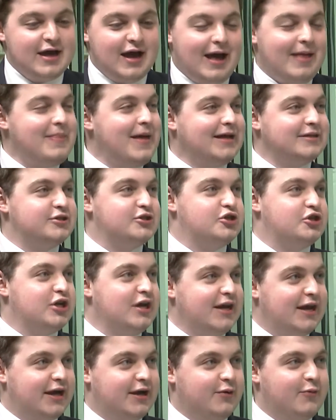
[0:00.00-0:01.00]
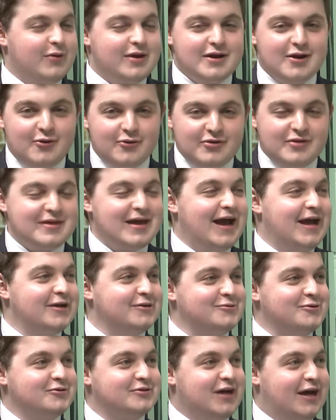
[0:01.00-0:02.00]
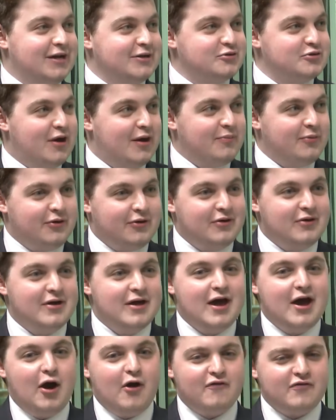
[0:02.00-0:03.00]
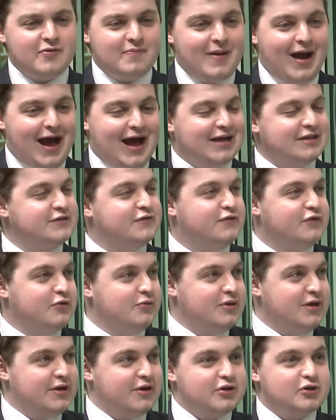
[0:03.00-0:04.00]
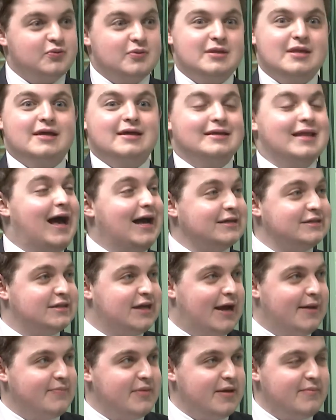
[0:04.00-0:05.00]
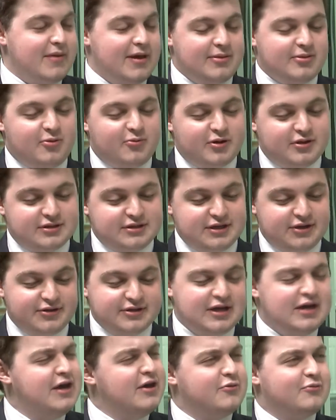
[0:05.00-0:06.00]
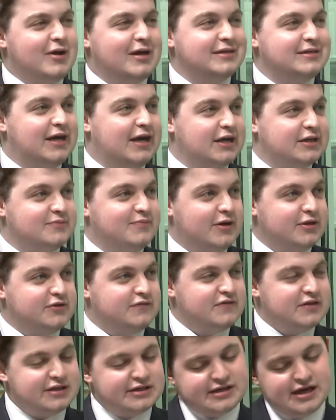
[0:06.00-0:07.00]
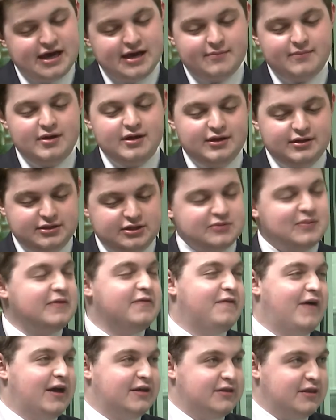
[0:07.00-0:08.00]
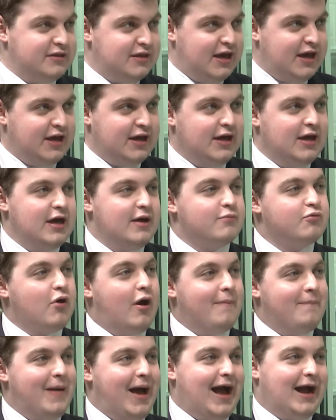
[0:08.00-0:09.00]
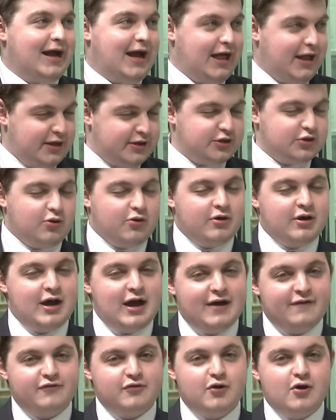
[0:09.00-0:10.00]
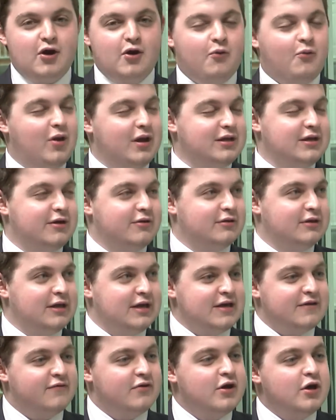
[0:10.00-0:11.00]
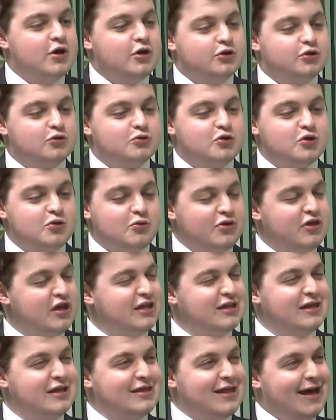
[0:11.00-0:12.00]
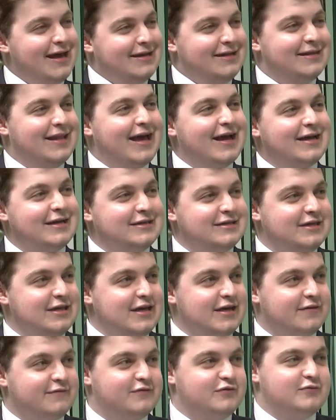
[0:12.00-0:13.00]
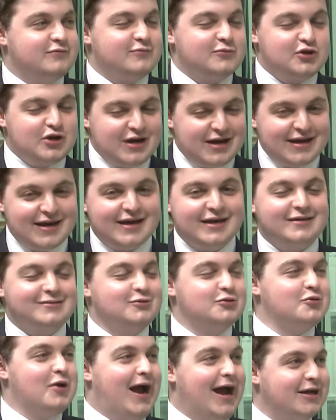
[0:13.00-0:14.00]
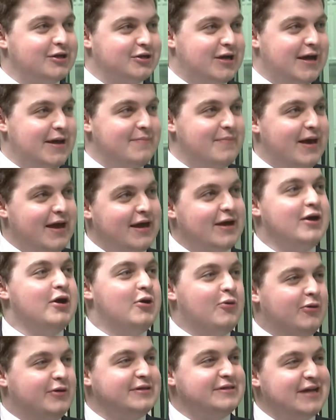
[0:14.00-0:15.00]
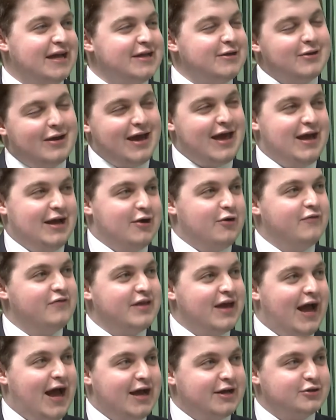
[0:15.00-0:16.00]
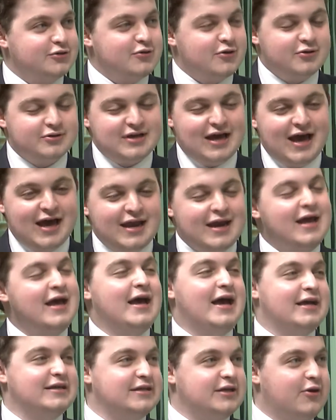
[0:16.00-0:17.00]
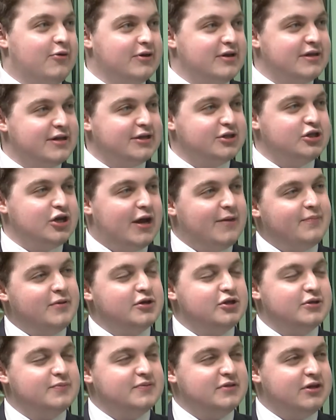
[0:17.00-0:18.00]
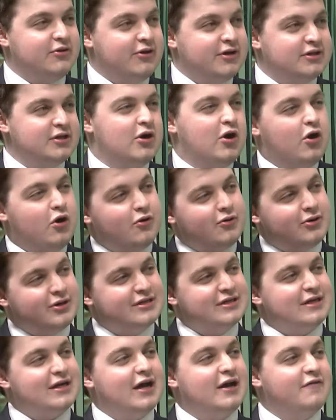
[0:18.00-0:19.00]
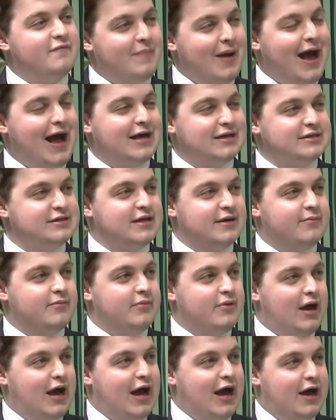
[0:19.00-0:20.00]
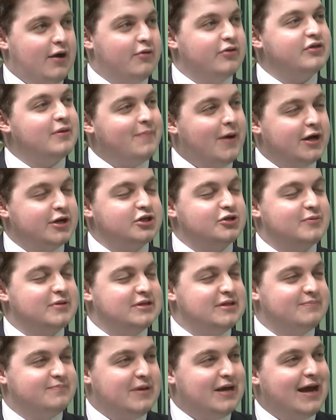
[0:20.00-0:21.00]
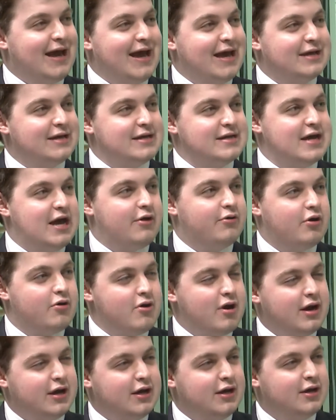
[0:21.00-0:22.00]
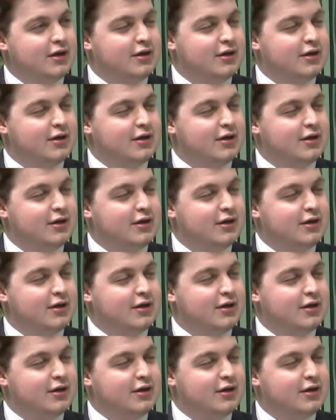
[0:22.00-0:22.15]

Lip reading: And that's cheating. We know that the Astros got in trouble over the past few years when last time they made the World Series. Red Sox, much of the same, despite the fact that they brought back Alex Cora after a 1-year leave. So do you think that legacy of cheating and trash can bang will continue to hang over the Astros' head as they go into this championship series, or is it kind of past them with the punishments being handed down already?